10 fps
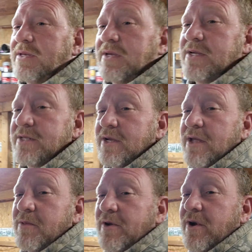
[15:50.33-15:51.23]
He's looking
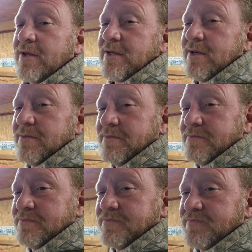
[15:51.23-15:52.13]
at me crazy.
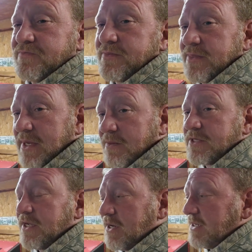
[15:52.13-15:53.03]
I'm
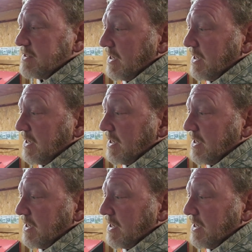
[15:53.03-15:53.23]
serious.